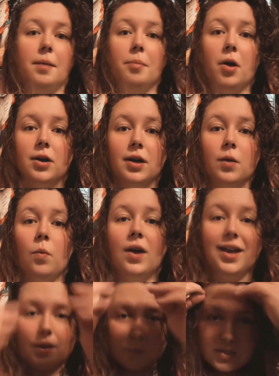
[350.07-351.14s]
part in why
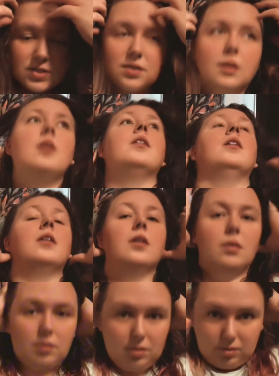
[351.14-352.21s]
it was
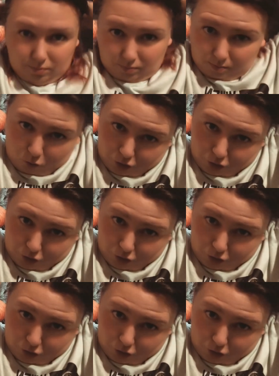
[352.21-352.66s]
more